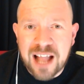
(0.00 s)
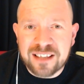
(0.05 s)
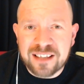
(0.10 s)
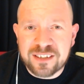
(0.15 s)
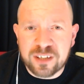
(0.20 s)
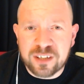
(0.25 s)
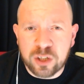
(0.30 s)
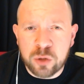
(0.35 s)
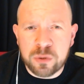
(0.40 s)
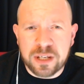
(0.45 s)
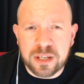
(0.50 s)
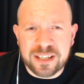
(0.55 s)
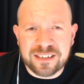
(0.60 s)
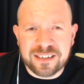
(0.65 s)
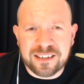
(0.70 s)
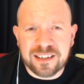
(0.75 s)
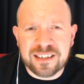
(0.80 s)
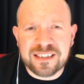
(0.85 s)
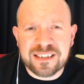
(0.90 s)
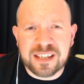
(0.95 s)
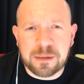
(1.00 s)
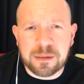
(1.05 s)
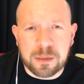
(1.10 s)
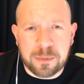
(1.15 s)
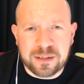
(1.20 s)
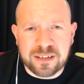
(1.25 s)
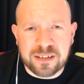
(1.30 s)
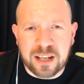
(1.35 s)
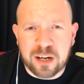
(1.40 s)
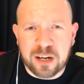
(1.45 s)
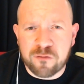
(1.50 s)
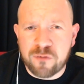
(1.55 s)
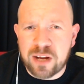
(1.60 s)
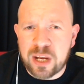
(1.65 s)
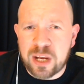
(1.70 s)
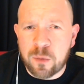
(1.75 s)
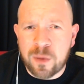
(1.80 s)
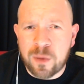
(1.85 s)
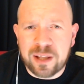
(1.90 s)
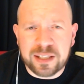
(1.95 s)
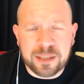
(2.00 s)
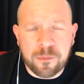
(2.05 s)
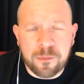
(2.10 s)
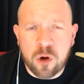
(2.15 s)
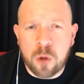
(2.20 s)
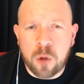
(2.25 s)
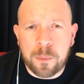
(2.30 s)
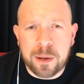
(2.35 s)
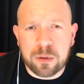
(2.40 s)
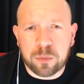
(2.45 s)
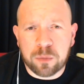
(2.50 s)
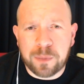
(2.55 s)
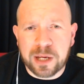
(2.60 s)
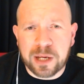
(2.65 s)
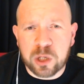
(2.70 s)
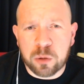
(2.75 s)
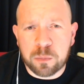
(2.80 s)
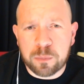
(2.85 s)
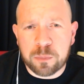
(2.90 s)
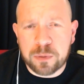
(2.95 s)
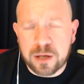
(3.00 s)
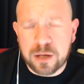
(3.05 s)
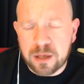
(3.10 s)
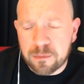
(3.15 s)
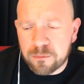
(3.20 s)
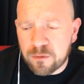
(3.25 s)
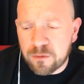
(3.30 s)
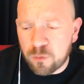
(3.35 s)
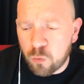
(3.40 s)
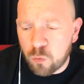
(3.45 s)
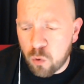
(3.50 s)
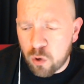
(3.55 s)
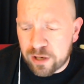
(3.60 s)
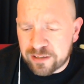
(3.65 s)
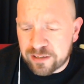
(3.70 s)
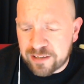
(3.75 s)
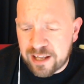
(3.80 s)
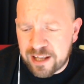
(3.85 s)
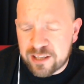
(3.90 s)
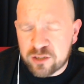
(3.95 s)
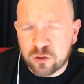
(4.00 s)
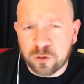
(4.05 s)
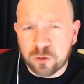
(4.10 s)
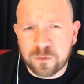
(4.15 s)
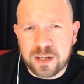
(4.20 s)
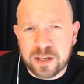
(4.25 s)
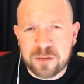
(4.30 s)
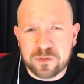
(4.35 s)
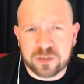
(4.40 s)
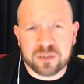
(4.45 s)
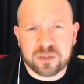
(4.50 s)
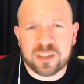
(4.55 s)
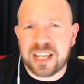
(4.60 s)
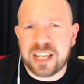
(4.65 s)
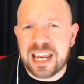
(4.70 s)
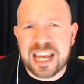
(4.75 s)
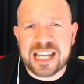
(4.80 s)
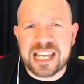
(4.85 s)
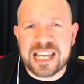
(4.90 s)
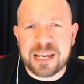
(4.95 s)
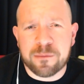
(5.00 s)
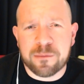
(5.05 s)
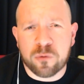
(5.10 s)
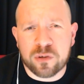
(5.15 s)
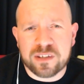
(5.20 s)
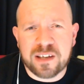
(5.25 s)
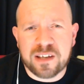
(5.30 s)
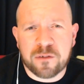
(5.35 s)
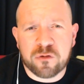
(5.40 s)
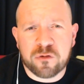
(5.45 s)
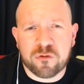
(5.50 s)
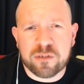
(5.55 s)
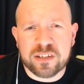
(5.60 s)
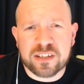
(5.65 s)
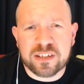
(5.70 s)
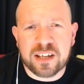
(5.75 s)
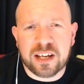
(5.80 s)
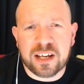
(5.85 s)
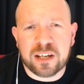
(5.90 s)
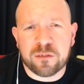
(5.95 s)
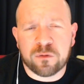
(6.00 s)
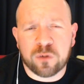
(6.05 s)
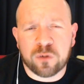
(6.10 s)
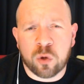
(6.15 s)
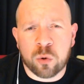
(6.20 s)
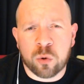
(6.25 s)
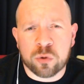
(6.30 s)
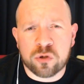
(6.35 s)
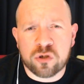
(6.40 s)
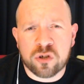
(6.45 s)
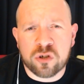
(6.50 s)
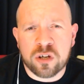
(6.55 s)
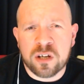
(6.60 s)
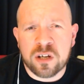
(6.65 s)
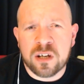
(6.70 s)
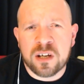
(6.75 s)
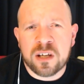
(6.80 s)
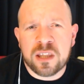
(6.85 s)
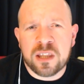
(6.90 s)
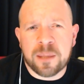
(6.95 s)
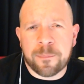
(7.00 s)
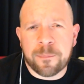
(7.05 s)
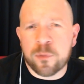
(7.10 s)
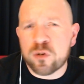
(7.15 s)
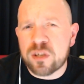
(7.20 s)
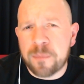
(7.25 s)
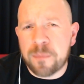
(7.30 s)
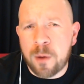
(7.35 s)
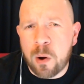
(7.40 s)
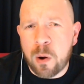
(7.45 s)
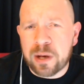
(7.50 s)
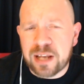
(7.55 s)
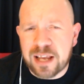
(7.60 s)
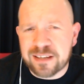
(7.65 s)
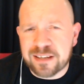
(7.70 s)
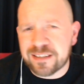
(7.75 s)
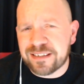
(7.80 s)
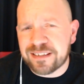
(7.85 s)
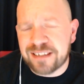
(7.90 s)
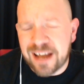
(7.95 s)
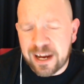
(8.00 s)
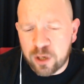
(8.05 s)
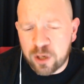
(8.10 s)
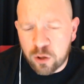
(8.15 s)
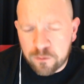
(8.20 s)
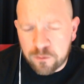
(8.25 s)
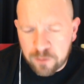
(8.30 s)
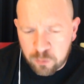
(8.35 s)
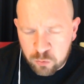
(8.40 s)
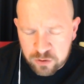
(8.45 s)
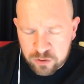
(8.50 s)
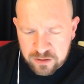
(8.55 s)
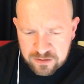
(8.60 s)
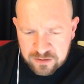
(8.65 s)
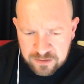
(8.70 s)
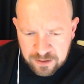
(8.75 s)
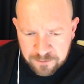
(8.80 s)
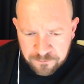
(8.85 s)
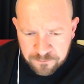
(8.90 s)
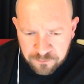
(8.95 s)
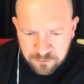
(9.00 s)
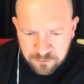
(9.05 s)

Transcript: Salute, it still seemed to be selling really well. The amount of people picking up Walking Dead stuff, even 18 months after its kind of launch, the buzz about it hasn't died off, I wouldn't say.